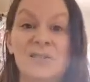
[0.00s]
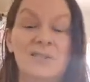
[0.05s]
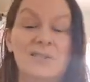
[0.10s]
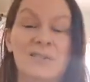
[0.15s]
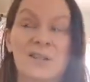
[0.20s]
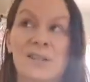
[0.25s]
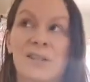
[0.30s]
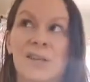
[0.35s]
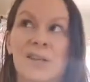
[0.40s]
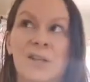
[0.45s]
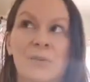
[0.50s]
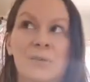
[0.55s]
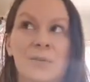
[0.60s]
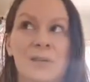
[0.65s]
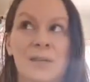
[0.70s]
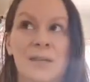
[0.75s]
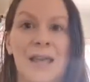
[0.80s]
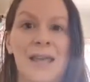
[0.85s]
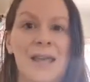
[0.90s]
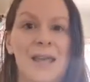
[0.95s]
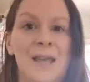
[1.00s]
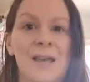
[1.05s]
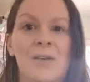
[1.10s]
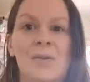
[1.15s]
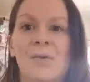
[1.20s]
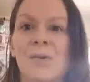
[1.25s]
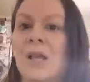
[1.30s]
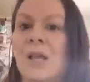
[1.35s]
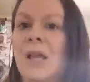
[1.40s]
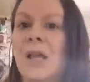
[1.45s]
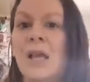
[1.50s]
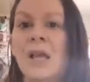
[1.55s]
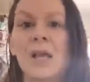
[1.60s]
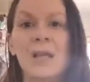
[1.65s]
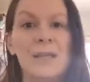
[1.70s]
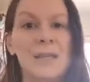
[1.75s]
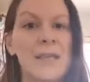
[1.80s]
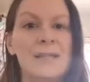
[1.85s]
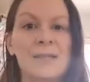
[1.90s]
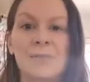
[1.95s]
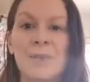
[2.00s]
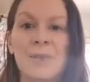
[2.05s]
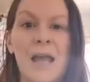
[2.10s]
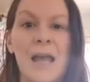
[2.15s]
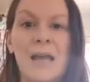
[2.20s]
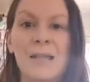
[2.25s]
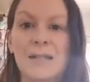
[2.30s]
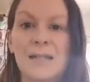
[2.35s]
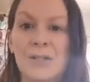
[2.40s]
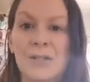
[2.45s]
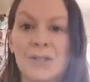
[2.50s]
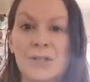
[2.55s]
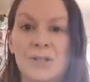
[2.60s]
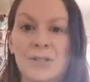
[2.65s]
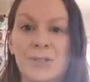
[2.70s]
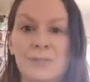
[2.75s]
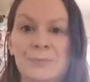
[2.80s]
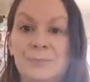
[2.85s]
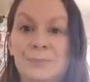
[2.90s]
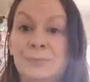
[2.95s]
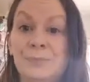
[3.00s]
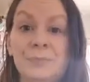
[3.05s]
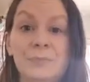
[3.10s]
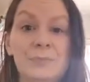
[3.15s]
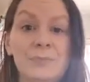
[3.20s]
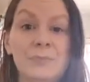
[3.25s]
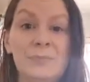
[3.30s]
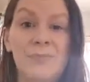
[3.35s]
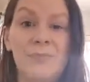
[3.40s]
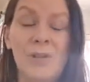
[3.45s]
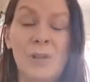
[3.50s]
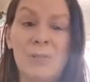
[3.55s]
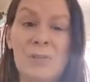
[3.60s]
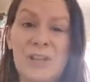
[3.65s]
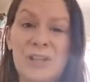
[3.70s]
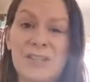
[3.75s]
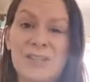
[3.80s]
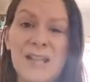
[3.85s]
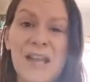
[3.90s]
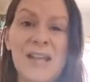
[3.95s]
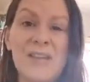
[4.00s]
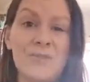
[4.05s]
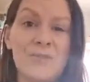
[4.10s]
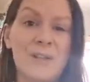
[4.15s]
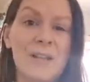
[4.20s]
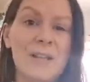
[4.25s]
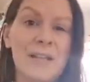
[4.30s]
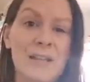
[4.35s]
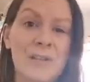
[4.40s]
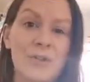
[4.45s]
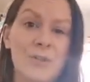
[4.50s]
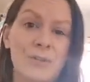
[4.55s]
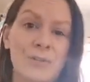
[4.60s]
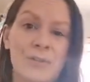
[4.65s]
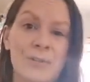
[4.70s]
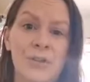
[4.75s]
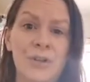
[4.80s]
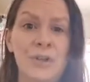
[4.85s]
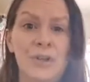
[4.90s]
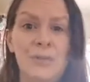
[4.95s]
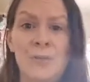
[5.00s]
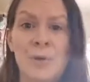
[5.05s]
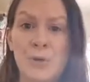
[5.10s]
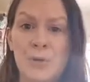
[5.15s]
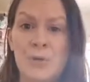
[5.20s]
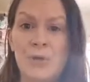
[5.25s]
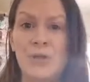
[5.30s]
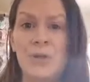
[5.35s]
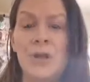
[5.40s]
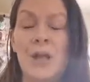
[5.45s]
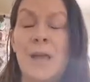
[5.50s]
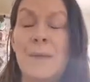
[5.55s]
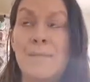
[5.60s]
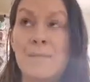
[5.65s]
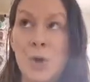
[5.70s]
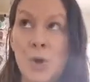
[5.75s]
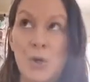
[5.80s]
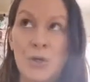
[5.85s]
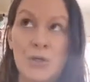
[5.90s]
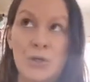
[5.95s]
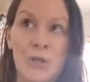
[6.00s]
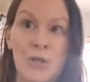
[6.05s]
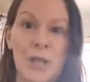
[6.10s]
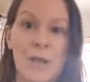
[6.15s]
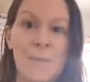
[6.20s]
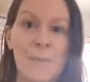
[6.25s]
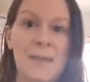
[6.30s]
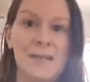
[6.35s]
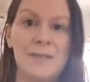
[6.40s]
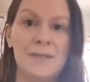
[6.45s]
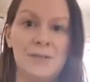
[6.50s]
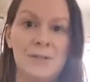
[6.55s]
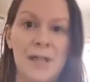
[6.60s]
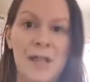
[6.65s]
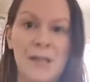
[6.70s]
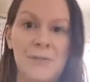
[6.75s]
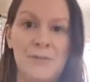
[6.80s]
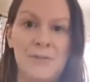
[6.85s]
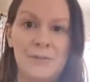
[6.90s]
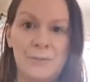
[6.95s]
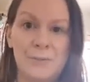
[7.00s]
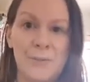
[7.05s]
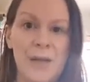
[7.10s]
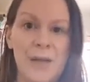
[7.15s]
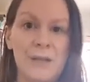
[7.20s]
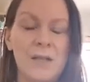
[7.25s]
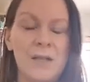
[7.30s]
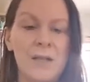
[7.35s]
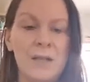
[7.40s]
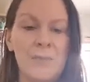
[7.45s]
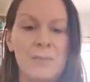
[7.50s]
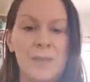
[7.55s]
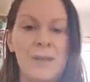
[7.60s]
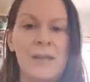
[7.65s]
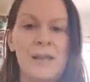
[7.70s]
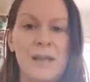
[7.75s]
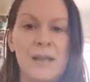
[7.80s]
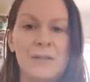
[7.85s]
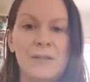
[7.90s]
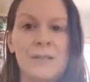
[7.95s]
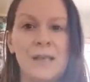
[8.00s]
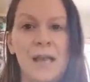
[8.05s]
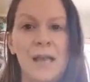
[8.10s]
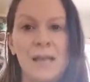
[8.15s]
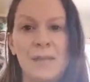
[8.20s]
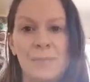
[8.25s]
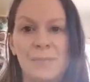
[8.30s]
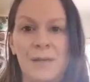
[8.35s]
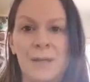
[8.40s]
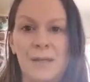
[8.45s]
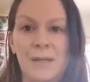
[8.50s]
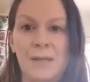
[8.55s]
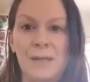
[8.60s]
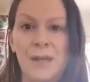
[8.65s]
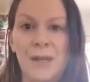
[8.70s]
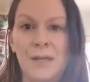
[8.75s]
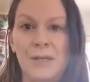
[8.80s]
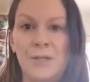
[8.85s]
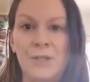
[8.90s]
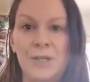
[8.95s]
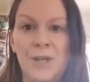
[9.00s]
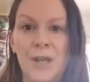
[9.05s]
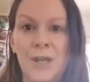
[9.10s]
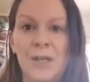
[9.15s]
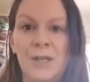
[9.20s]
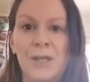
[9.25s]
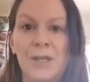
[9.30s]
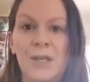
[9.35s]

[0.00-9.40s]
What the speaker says: get out, get some gardening done, because that is really good for your emotional and mental health as well, being outside, being in nature.